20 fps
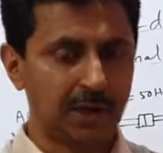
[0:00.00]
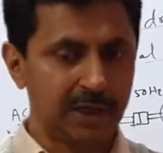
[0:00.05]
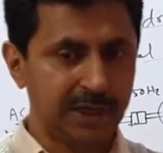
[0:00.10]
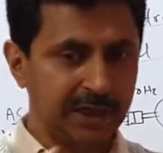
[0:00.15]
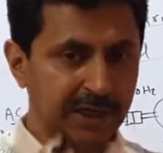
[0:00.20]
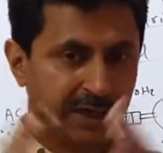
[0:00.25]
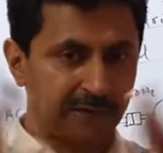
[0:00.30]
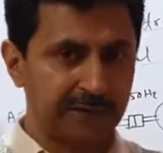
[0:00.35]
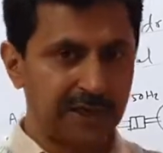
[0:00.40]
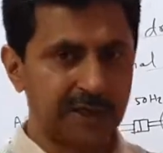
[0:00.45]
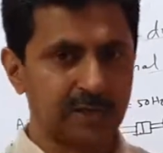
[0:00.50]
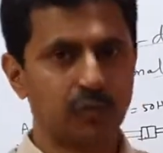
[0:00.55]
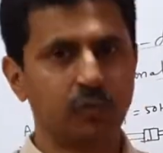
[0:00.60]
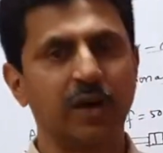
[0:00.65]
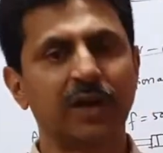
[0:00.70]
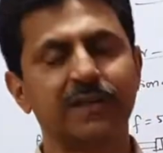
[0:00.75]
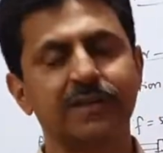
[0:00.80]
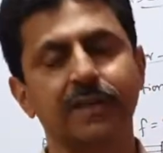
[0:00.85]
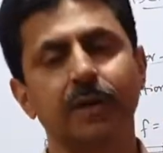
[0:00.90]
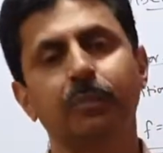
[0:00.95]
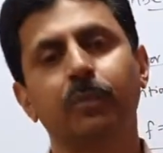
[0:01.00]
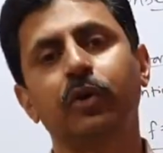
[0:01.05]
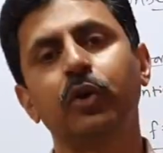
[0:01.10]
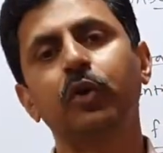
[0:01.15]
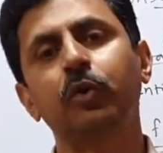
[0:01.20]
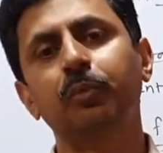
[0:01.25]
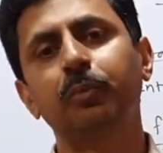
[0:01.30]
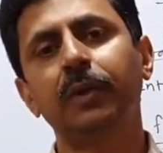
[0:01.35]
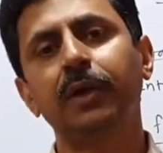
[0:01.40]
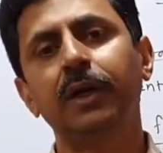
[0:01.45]
Any doubts you can
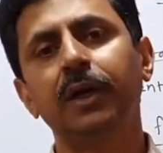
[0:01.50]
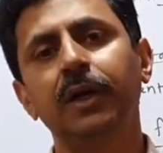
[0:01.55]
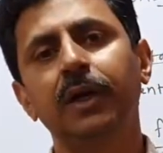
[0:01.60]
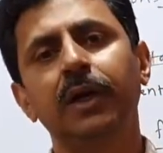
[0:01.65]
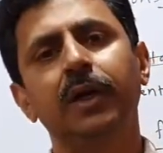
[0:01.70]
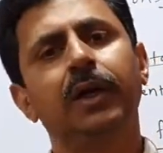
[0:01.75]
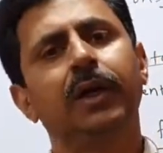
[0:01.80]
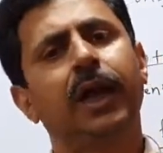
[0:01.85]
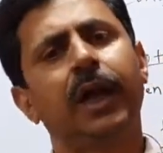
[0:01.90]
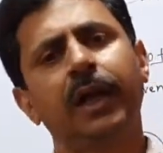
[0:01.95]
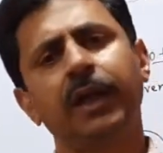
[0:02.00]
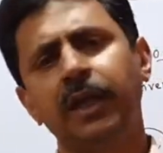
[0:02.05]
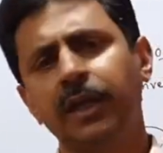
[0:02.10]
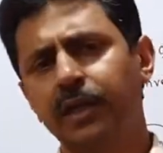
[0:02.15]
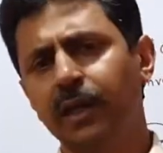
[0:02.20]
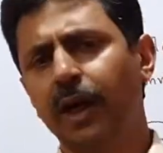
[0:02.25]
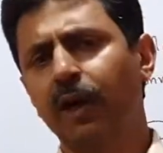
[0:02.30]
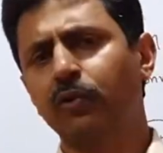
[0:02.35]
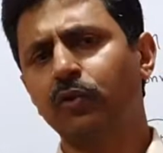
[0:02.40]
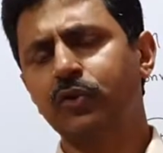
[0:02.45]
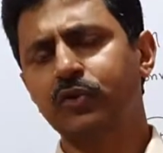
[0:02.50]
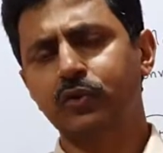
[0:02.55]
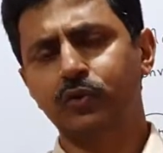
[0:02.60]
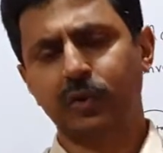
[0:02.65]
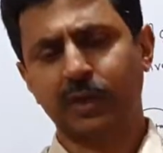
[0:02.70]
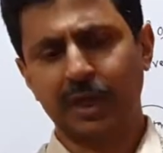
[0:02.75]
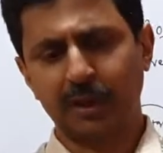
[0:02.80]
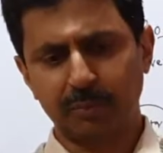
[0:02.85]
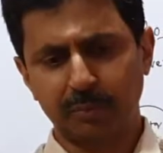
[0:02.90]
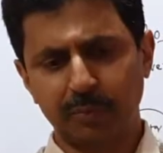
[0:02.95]
put on that group, or you can even
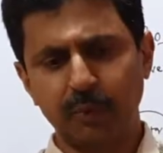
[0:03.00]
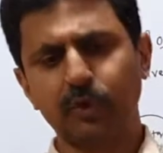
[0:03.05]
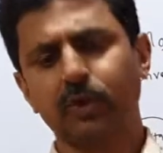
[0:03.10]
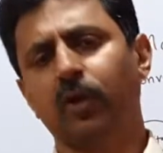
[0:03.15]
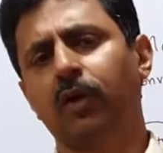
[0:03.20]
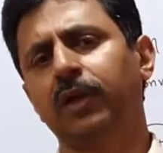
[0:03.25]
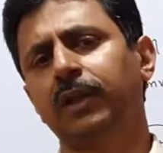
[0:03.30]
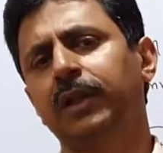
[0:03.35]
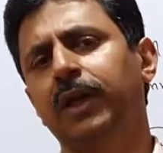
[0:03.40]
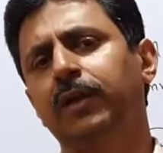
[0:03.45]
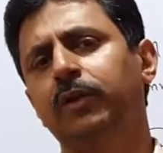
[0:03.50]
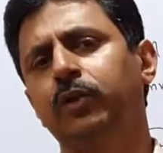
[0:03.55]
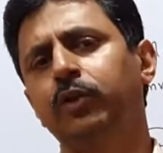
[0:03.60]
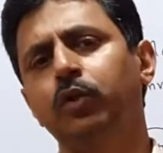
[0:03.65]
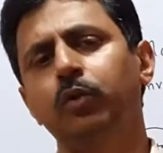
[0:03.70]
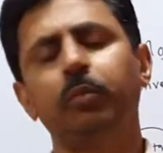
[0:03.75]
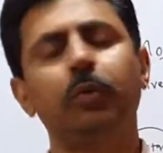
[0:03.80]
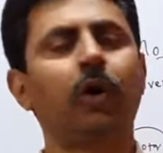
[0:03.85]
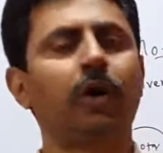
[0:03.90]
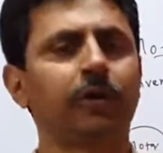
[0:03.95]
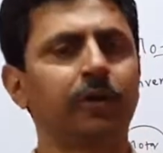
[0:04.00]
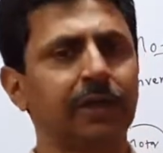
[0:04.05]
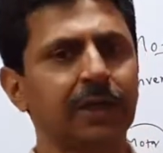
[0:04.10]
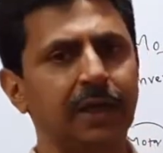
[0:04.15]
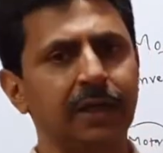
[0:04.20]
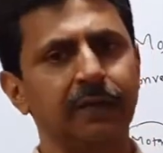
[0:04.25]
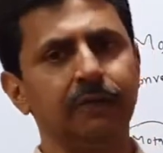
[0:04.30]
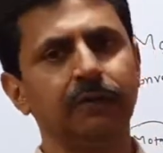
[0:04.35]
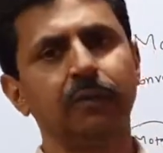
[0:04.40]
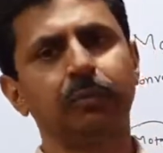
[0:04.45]
put your doubts on the
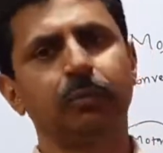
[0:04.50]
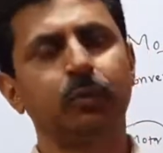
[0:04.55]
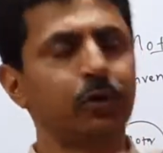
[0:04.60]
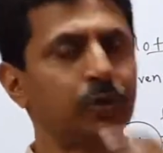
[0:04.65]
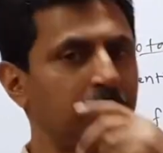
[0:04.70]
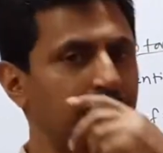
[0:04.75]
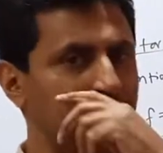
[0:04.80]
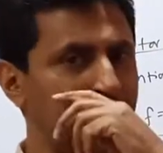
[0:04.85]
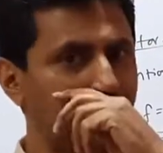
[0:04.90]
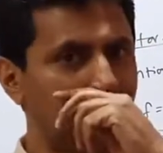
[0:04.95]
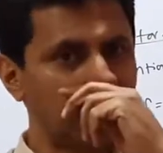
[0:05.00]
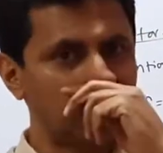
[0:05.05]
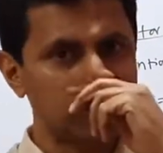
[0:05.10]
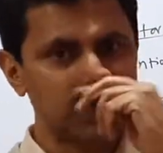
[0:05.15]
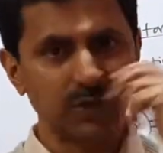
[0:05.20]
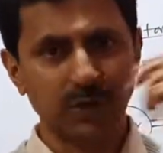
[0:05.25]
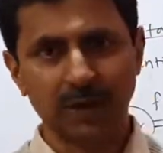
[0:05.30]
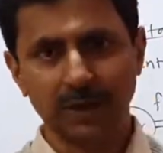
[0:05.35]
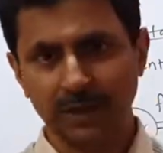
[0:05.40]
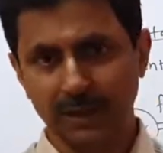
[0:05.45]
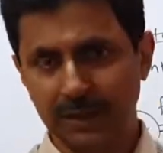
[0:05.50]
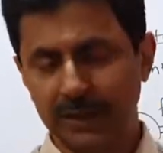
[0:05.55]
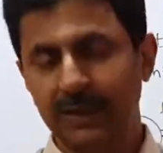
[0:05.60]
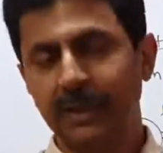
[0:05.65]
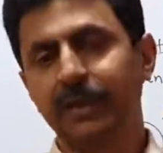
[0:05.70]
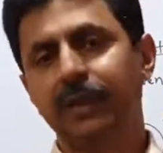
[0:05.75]
comment section of YouTube.